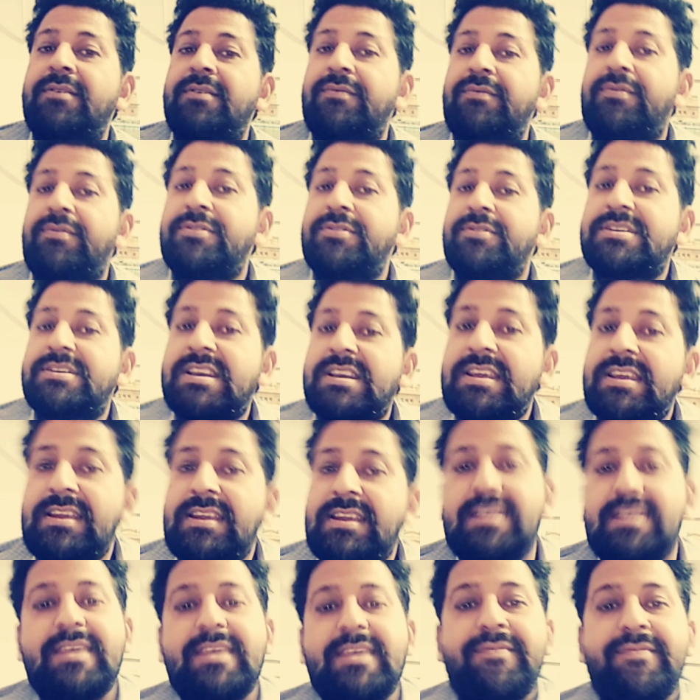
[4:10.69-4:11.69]
future
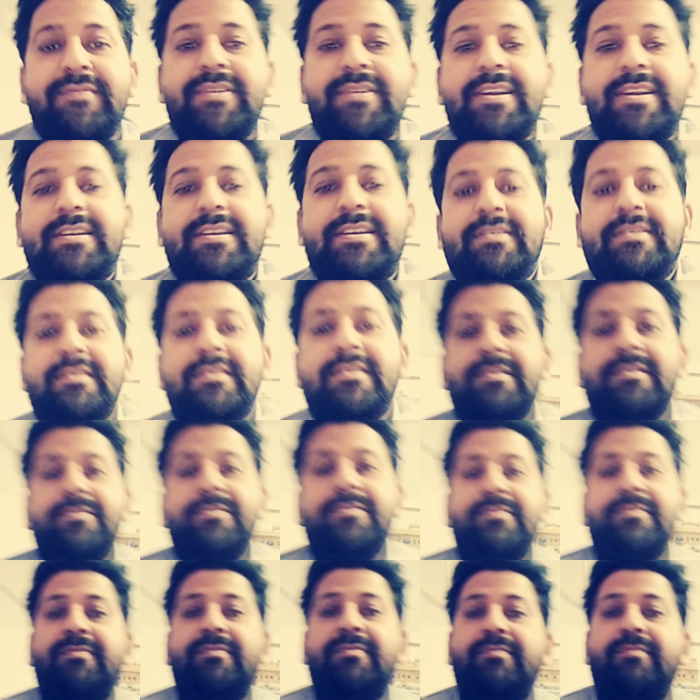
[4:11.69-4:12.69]
indefinite.
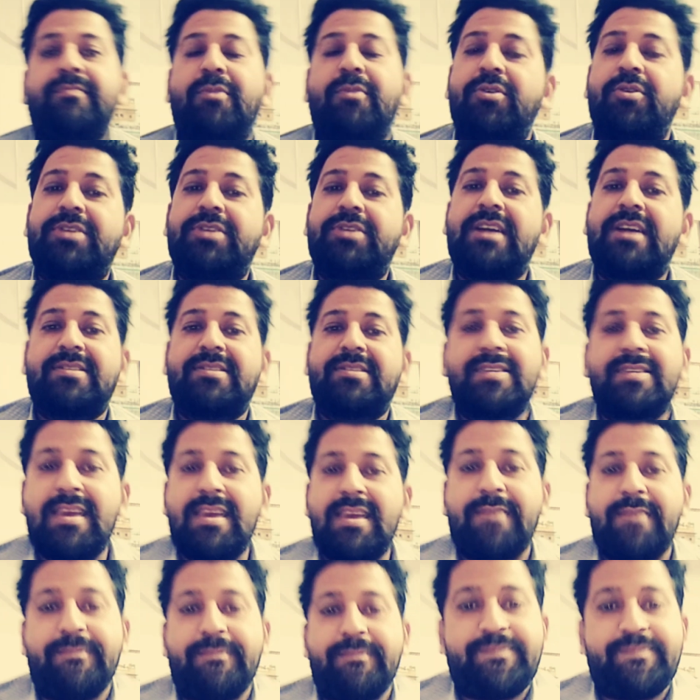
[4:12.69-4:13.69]
Both are
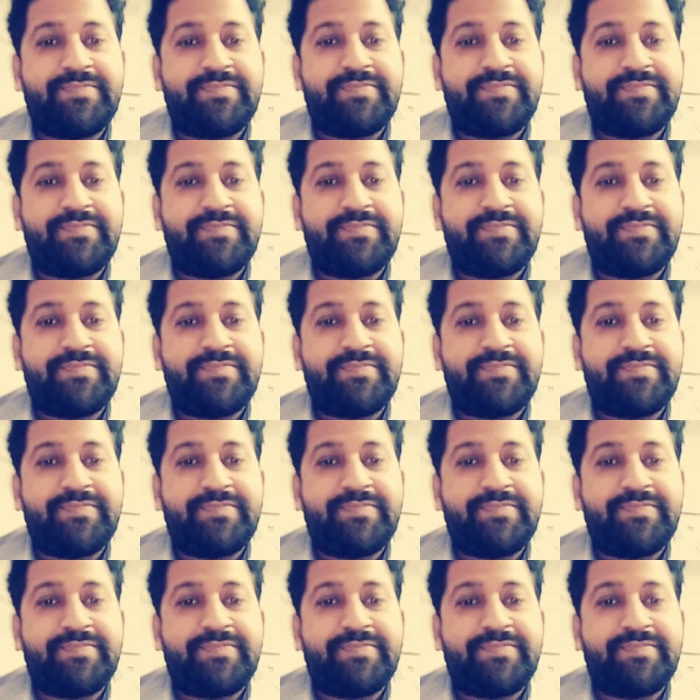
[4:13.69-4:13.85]
same.